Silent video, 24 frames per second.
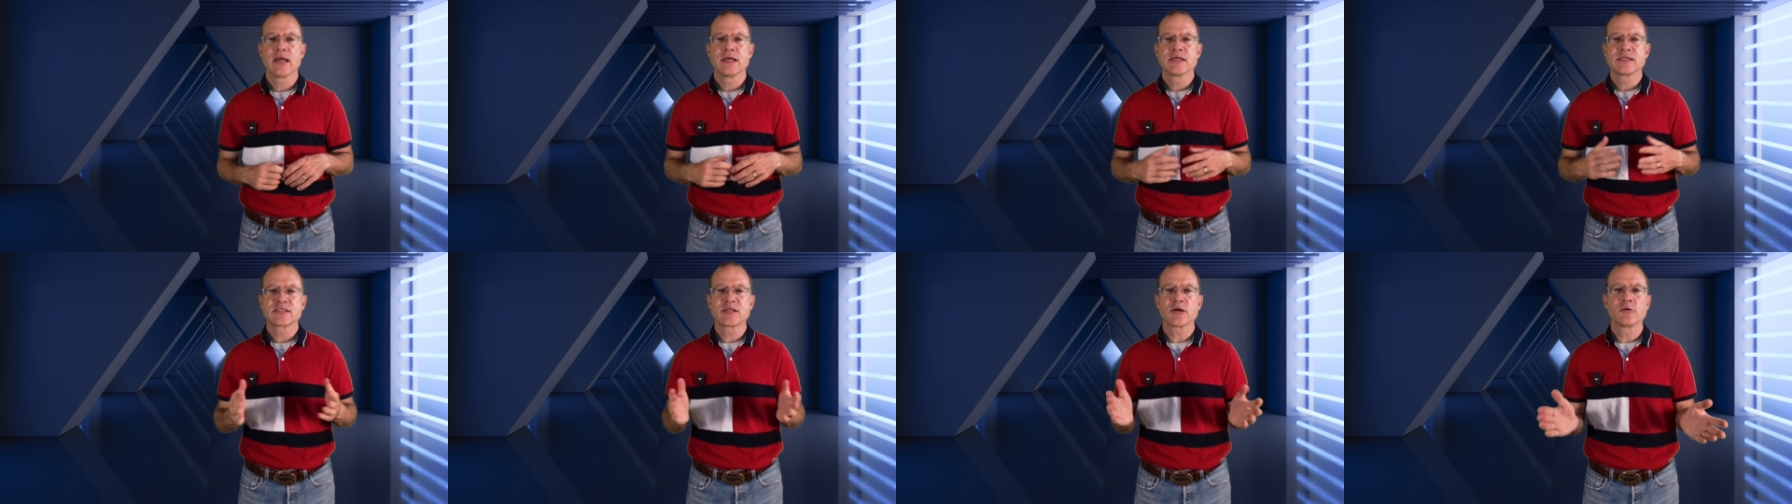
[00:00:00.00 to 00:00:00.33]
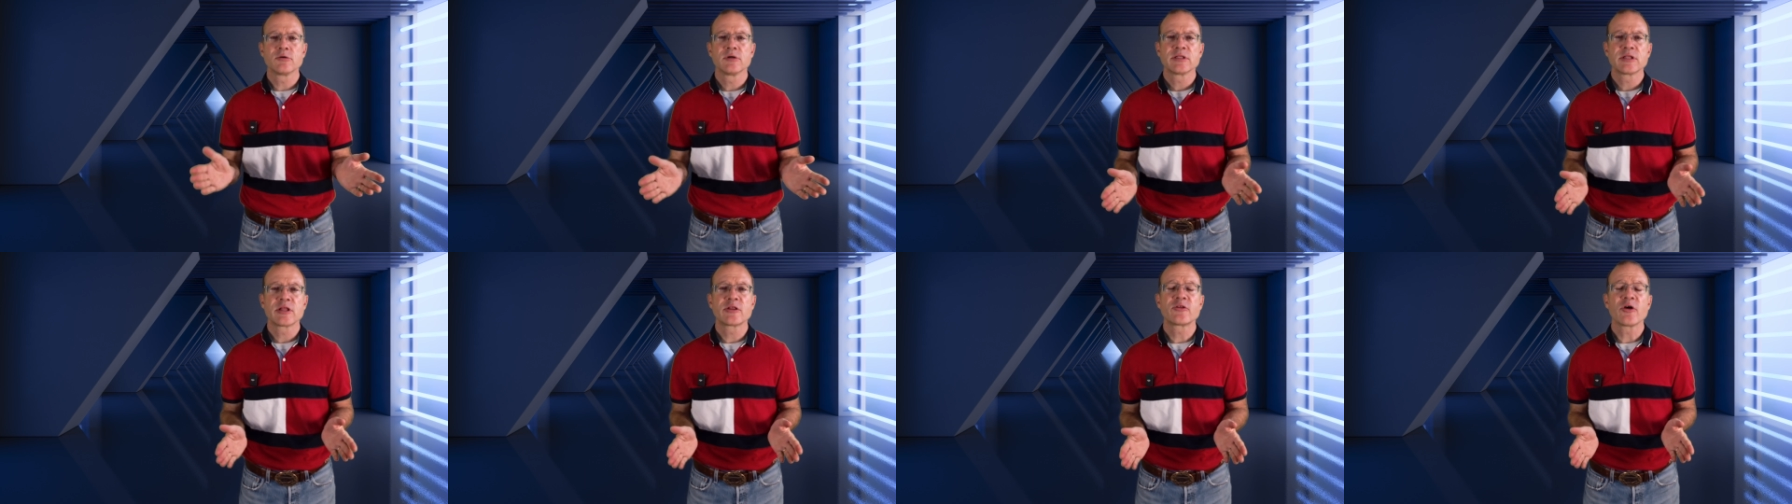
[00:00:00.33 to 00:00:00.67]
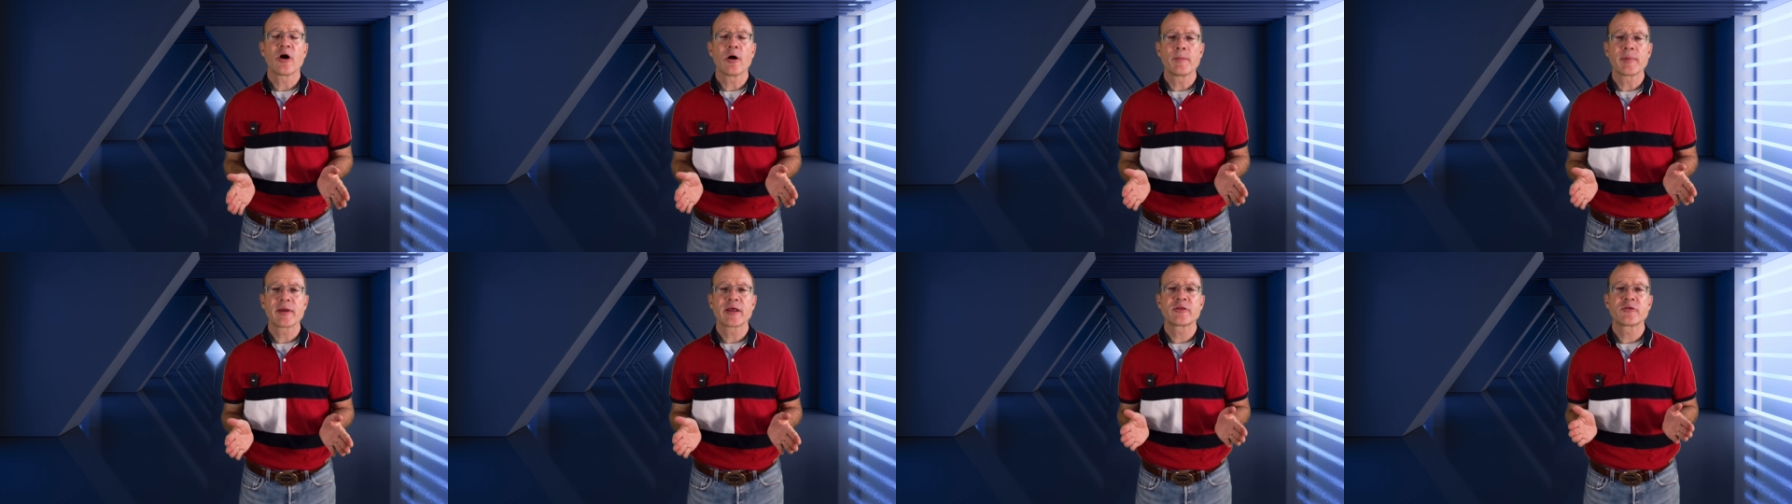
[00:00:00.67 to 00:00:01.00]
So, the
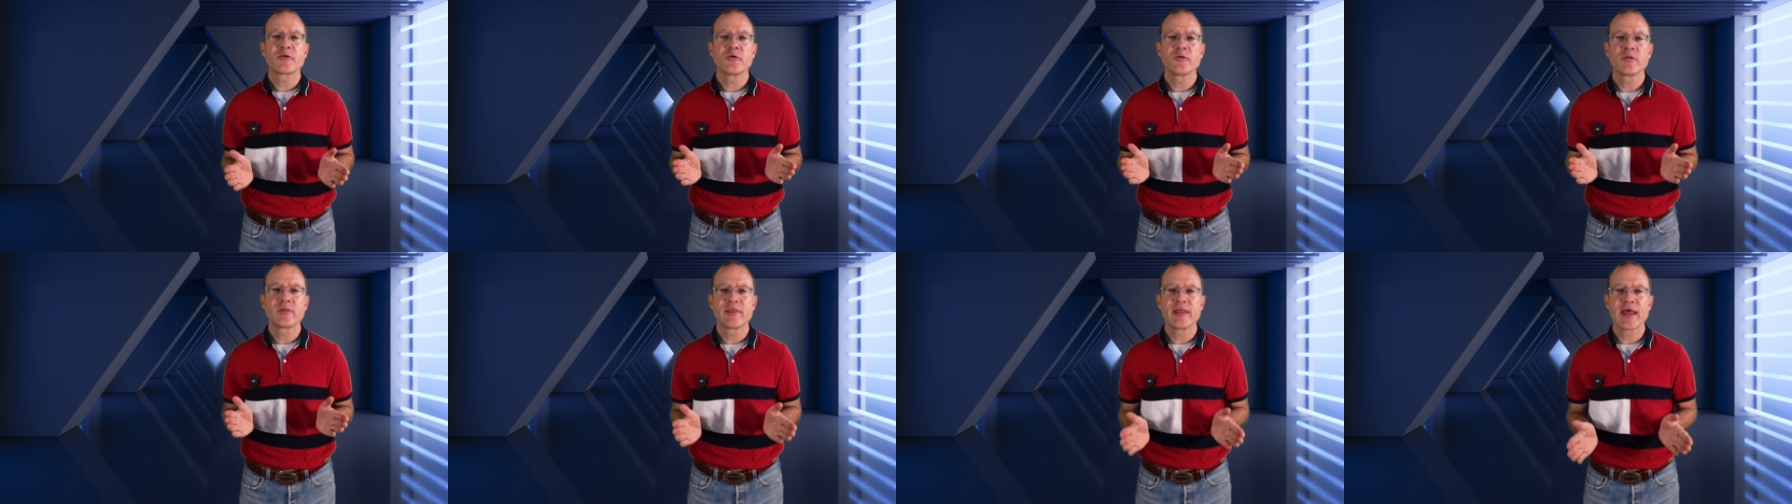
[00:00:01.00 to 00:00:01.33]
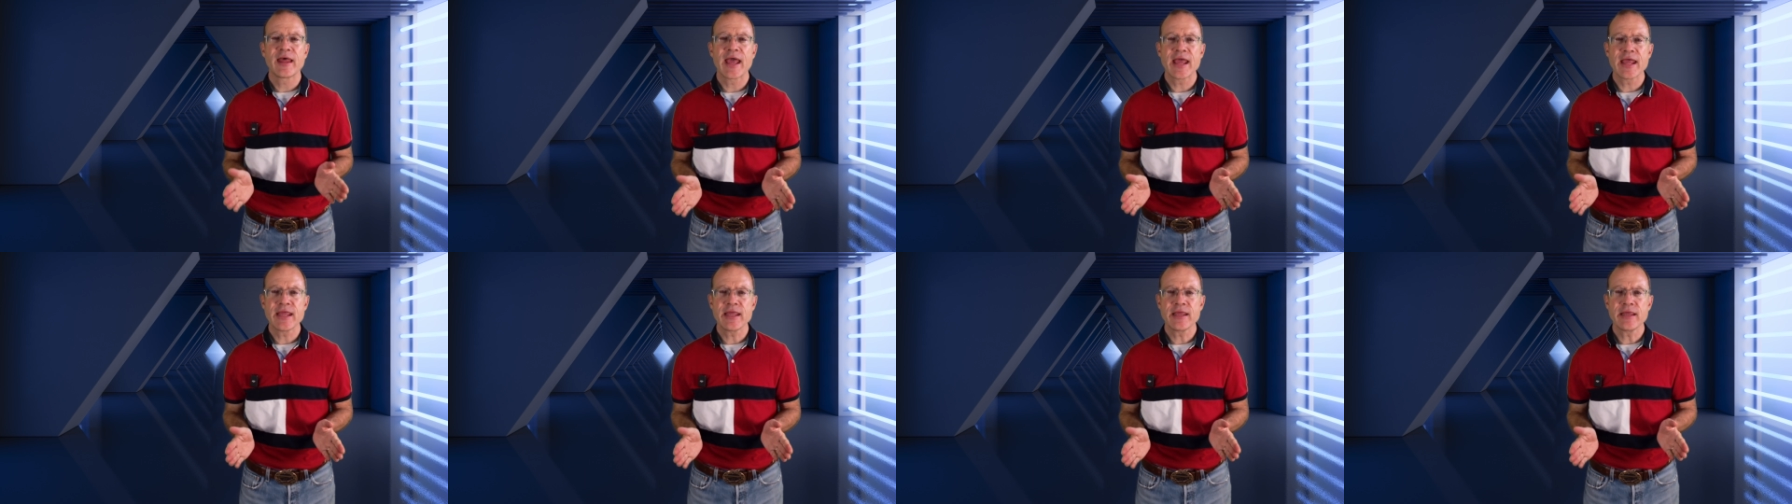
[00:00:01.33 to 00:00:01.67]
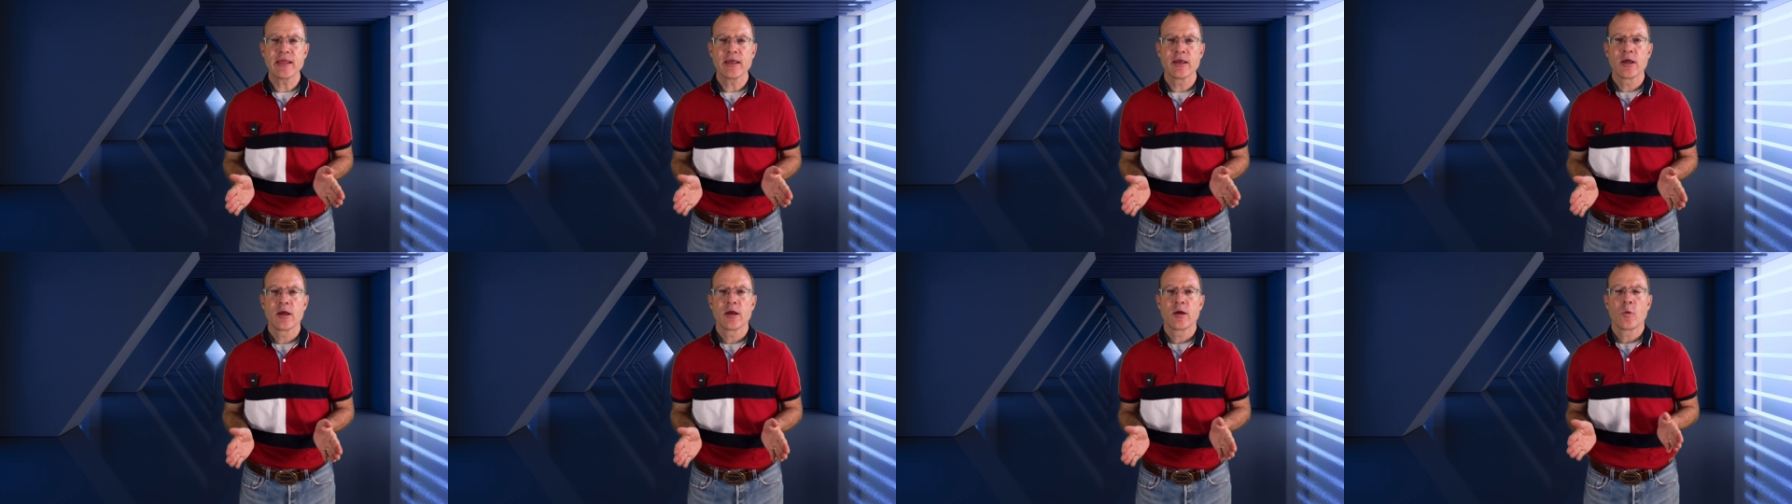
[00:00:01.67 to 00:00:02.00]
topic
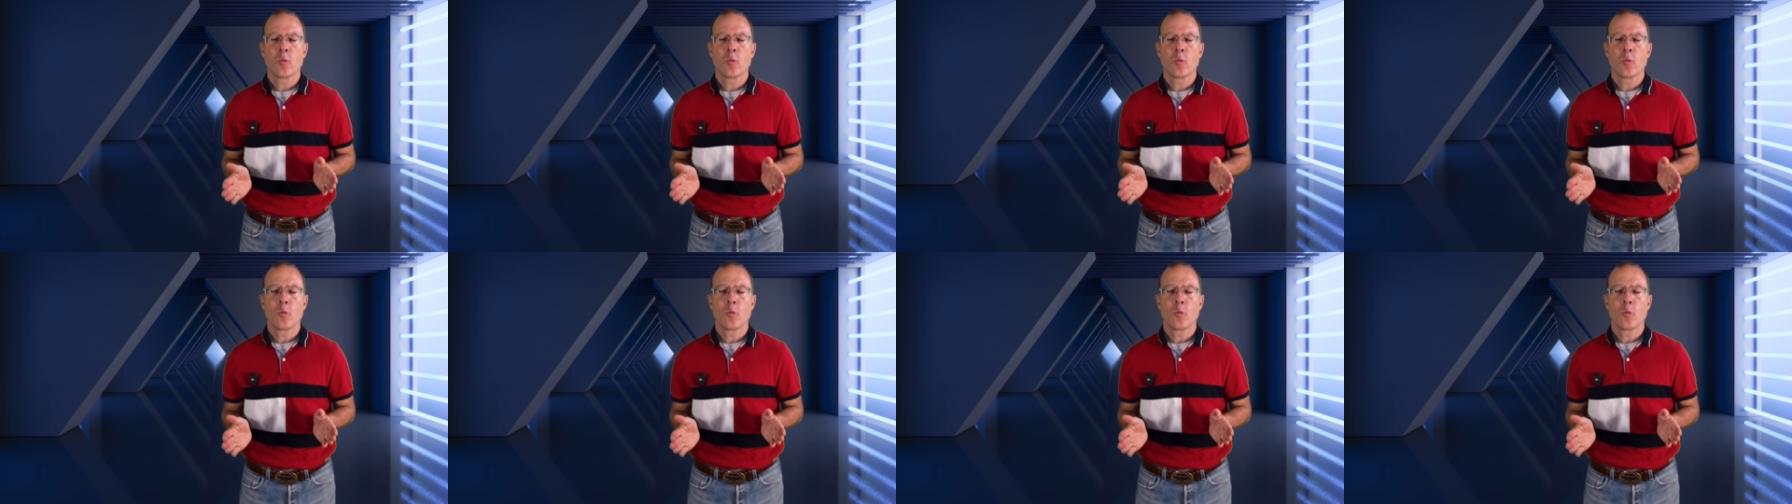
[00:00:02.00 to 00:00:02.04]
today,